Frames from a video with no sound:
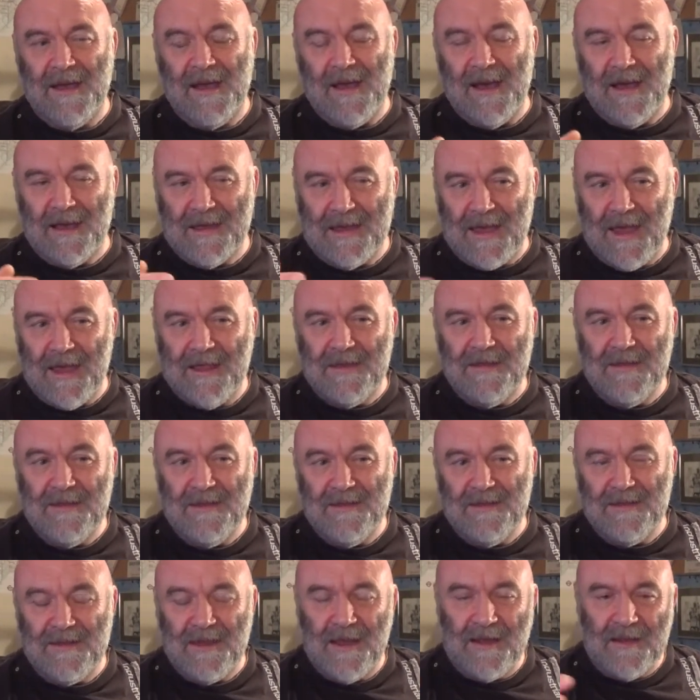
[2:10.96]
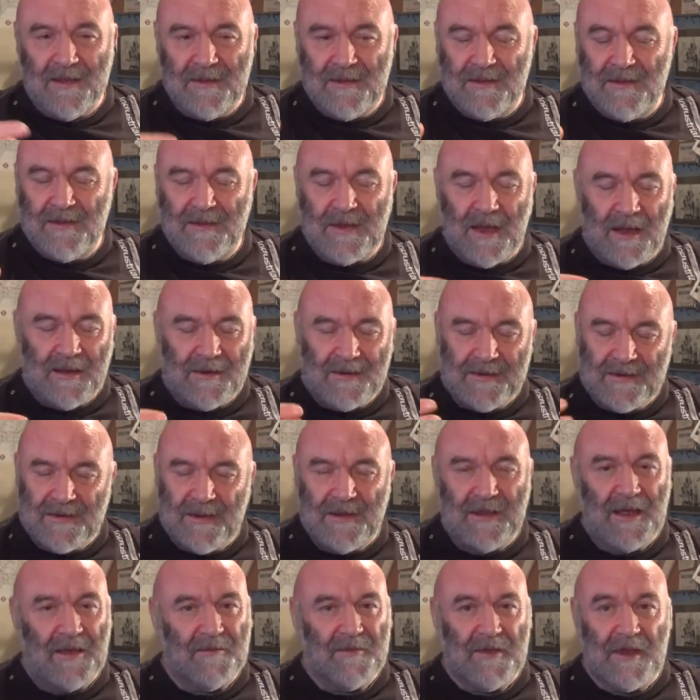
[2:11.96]
Again, I
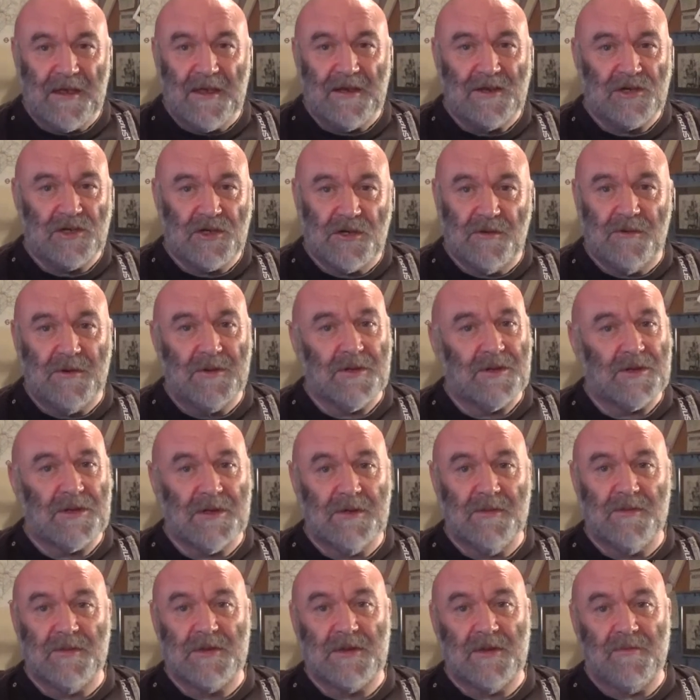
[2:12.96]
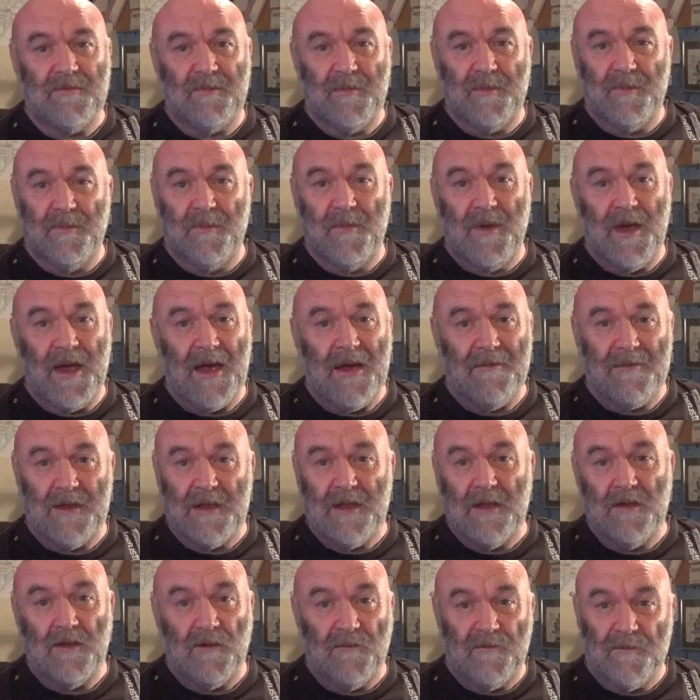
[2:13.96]
still have the issue in terms of
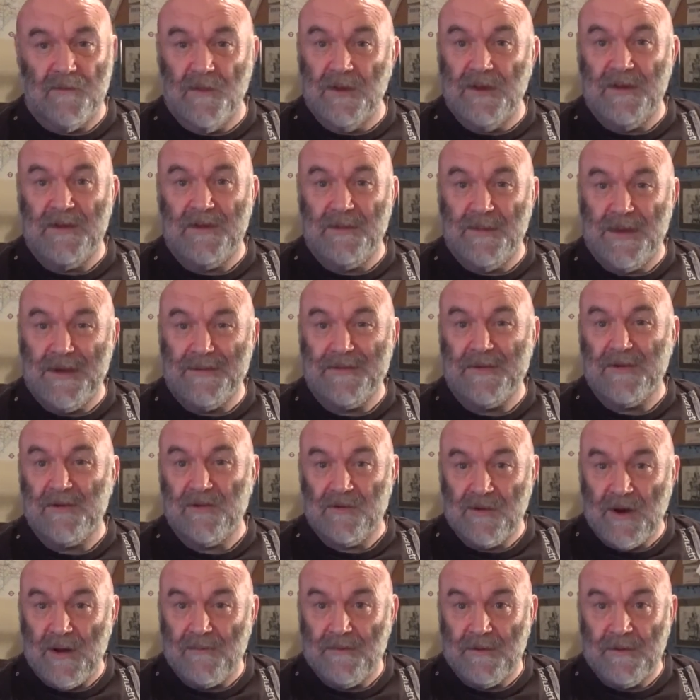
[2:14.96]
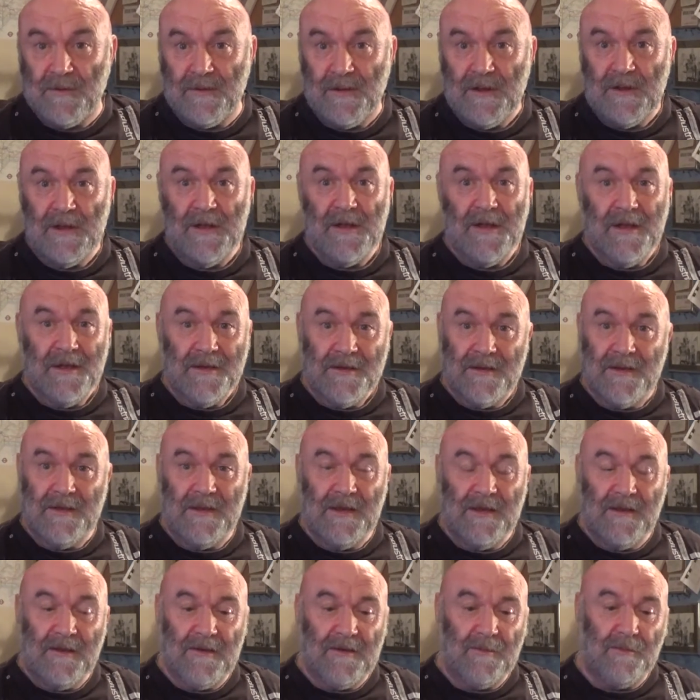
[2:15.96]
having enough money to be able to travel to
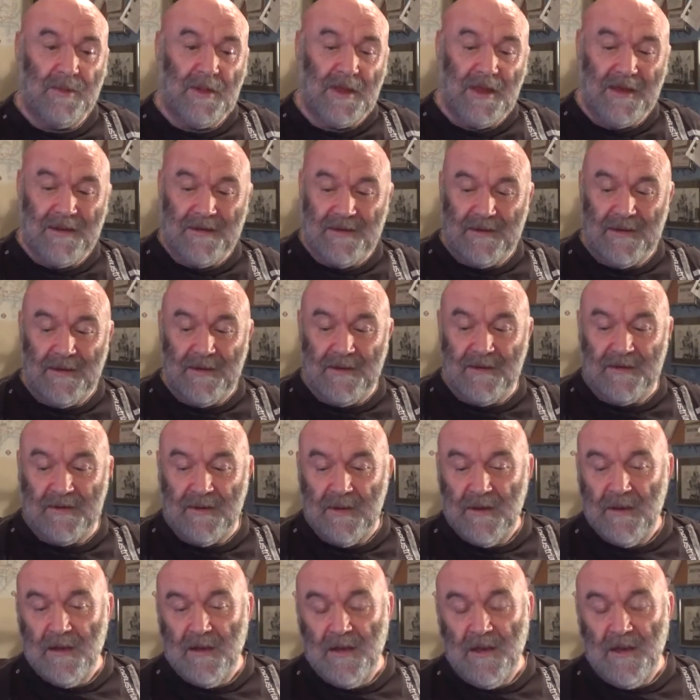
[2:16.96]
these places.